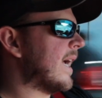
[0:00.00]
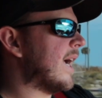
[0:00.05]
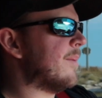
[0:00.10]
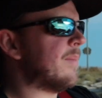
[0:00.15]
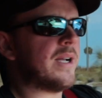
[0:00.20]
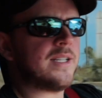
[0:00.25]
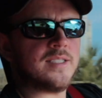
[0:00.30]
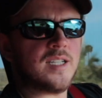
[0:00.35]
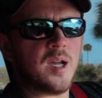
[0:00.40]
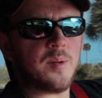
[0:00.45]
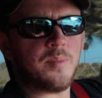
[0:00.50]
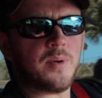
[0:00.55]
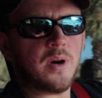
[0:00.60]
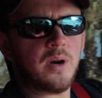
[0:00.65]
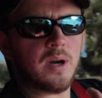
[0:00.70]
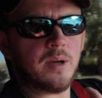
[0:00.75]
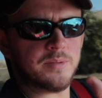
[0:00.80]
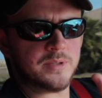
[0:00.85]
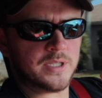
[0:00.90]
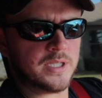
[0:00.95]
got my Type
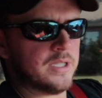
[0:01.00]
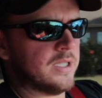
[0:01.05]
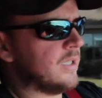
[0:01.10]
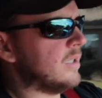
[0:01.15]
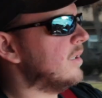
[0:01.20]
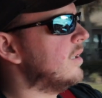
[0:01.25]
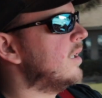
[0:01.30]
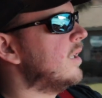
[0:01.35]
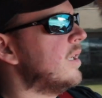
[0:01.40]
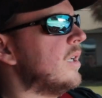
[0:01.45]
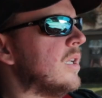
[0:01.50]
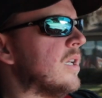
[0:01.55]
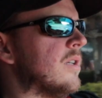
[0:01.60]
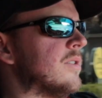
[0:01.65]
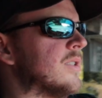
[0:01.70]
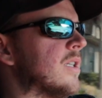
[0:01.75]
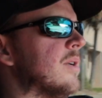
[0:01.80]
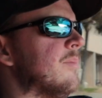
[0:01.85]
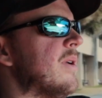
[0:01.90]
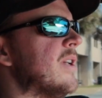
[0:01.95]
R, I was gonna
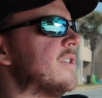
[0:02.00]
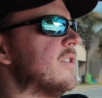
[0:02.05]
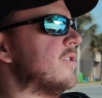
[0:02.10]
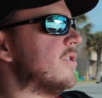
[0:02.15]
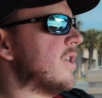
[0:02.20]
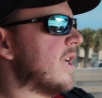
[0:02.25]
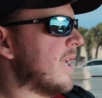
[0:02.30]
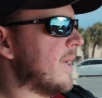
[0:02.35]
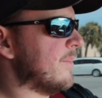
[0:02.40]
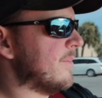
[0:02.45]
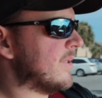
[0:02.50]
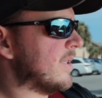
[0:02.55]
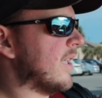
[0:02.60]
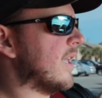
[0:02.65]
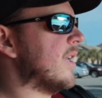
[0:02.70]
message James,